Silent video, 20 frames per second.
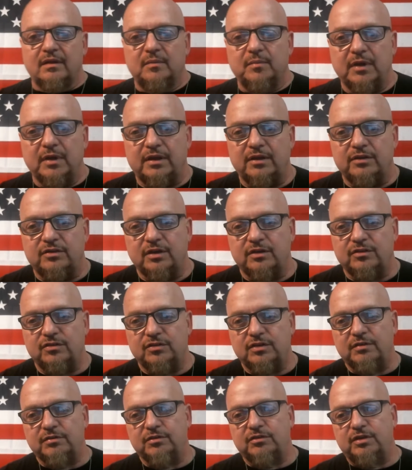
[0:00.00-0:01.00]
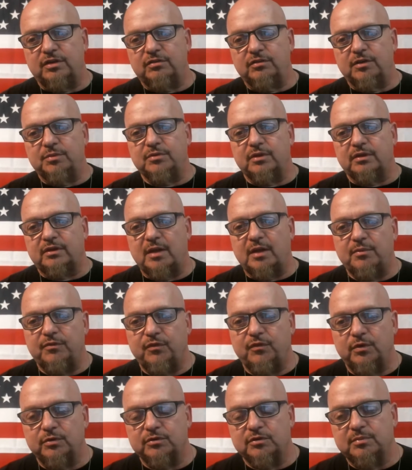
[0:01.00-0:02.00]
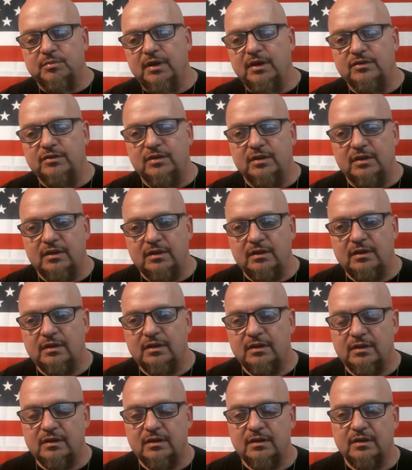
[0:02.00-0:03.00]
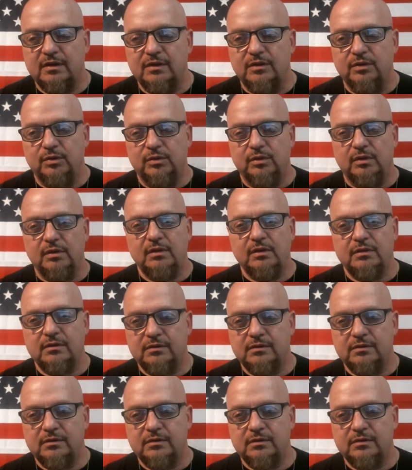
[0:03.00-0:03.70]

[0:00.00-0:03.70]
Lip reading: Becky says she's never seen rims like that before. It was amazing. Cool.